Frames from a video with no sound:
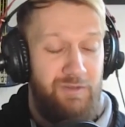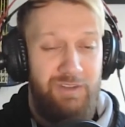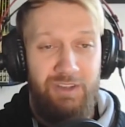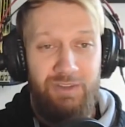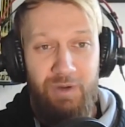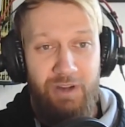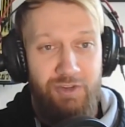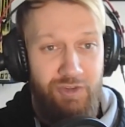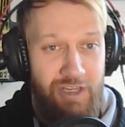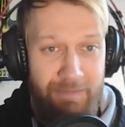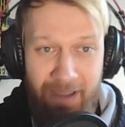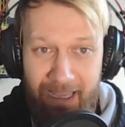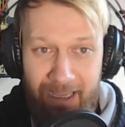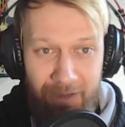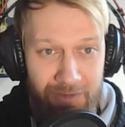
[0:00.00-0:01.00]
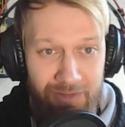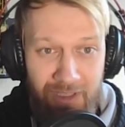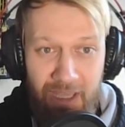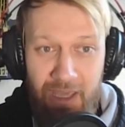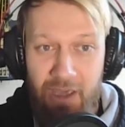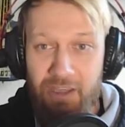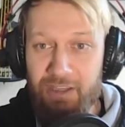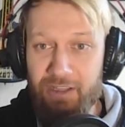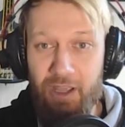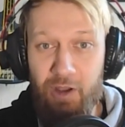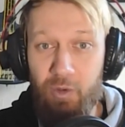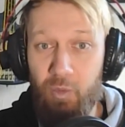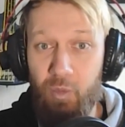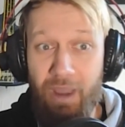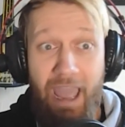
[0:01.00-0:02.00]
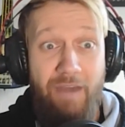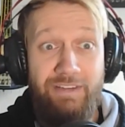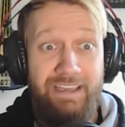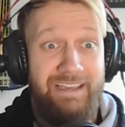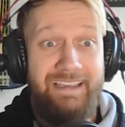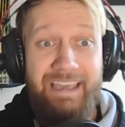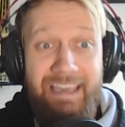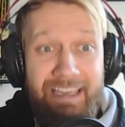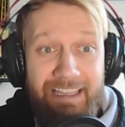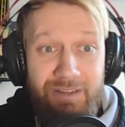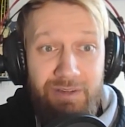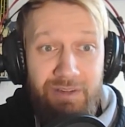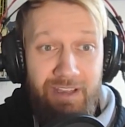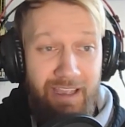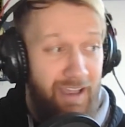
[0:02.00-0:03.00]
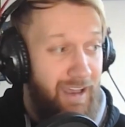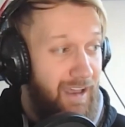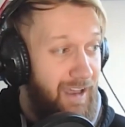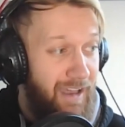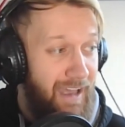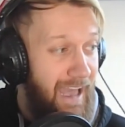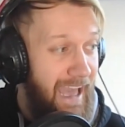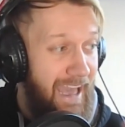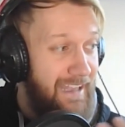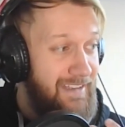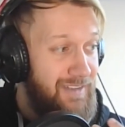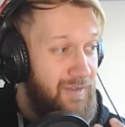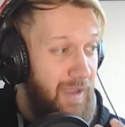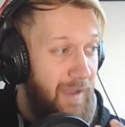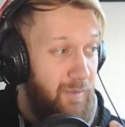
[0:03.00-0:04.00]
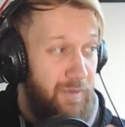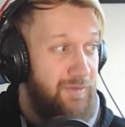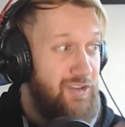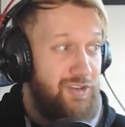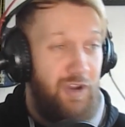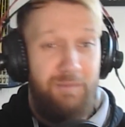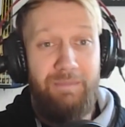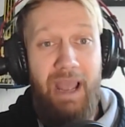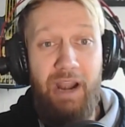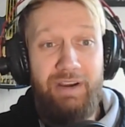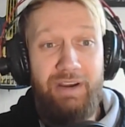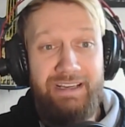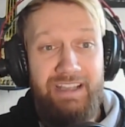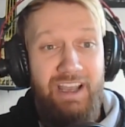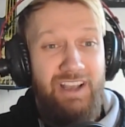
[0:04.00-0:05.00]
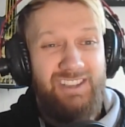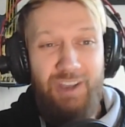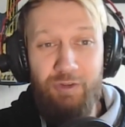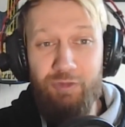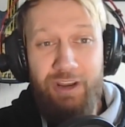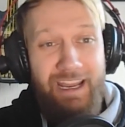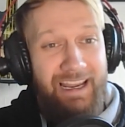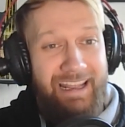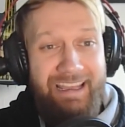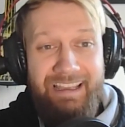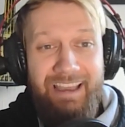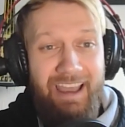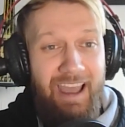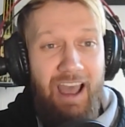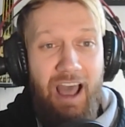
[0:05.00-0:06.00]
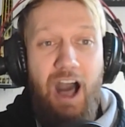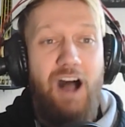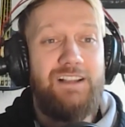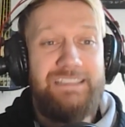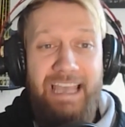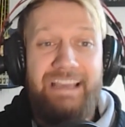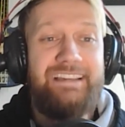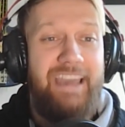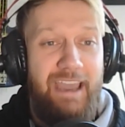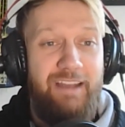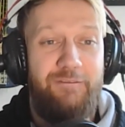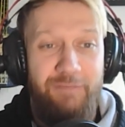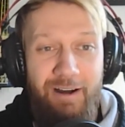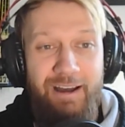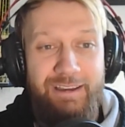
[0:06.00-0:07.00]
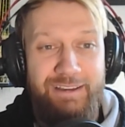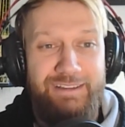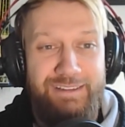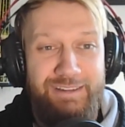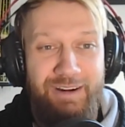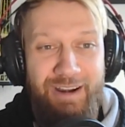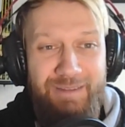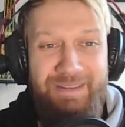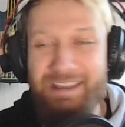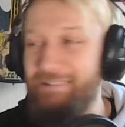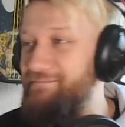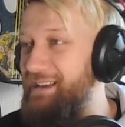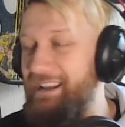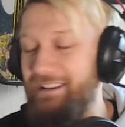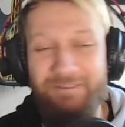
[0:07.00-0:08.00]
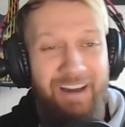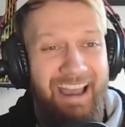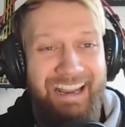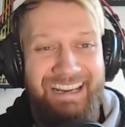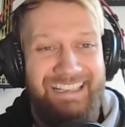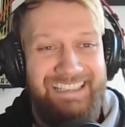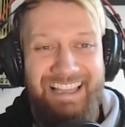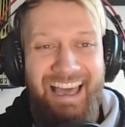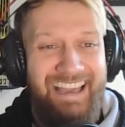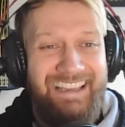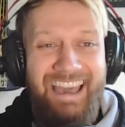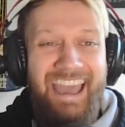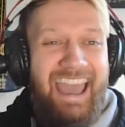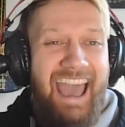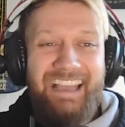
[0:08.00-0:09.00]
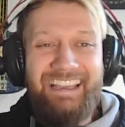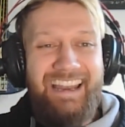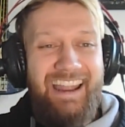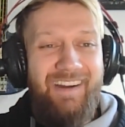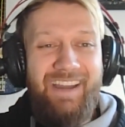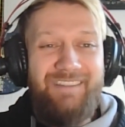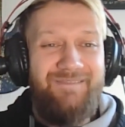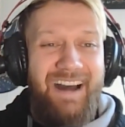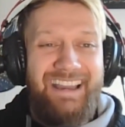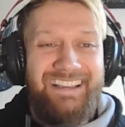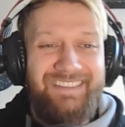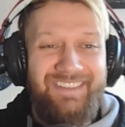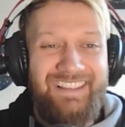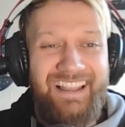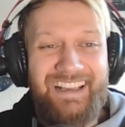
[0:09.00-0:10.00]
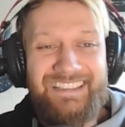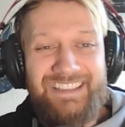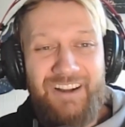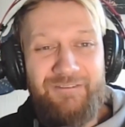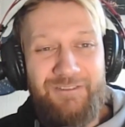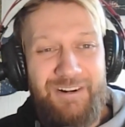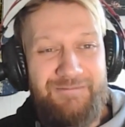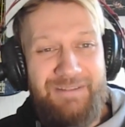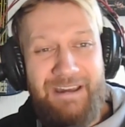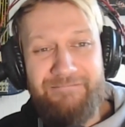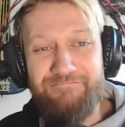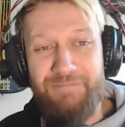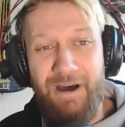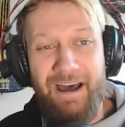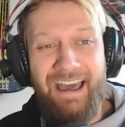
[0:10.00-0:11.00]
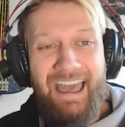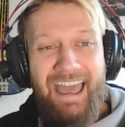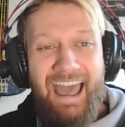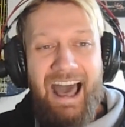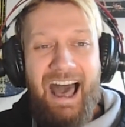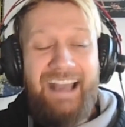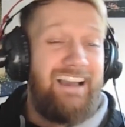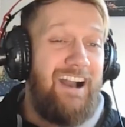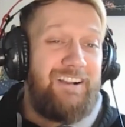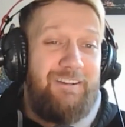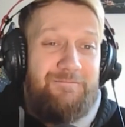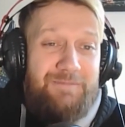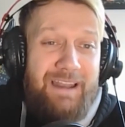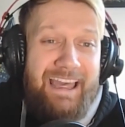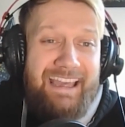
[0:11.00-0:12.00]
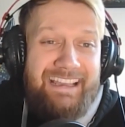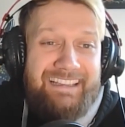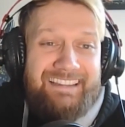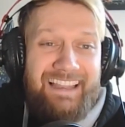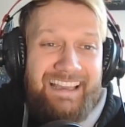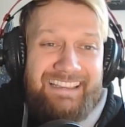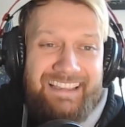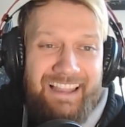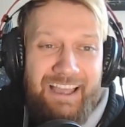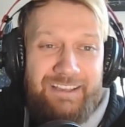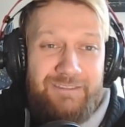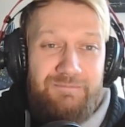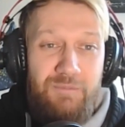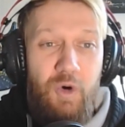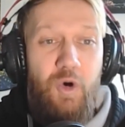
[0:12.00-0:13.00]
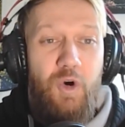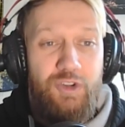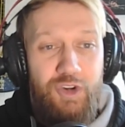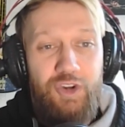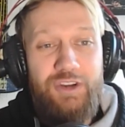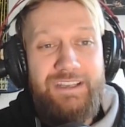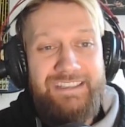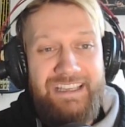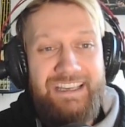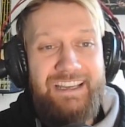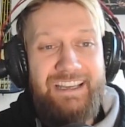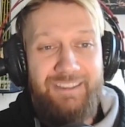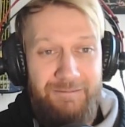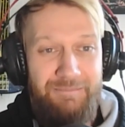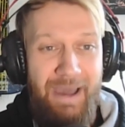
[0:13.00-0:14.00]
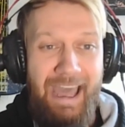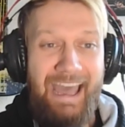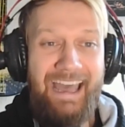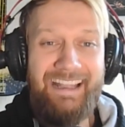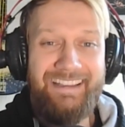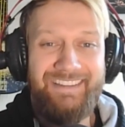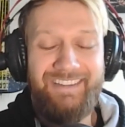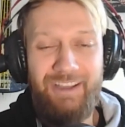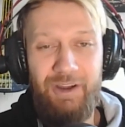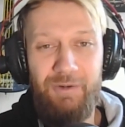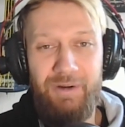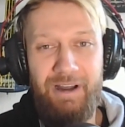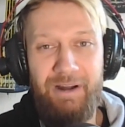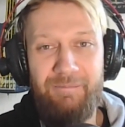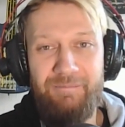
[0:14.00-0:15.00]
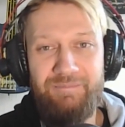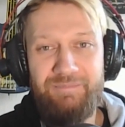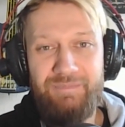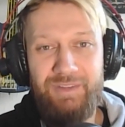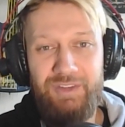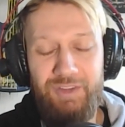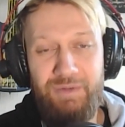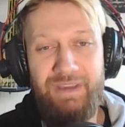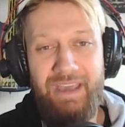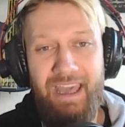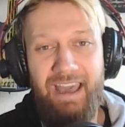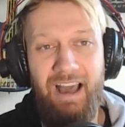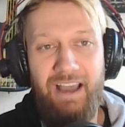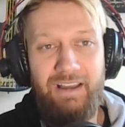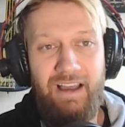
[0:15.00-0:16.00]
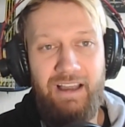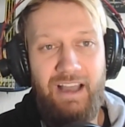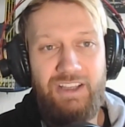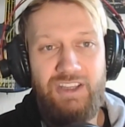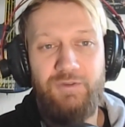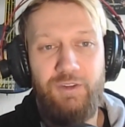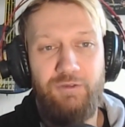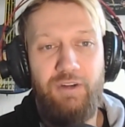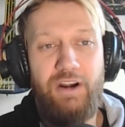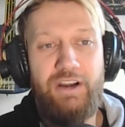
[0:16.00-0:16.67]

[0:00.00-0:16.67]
into our dream house. You know, we're having a kid, and we've just got married. So really, I'll take getting fired. You know what I mean? Being fired is like, you know, it might like suck for a bit, but I can't complain. Like more good is here than bad. So, I just feel very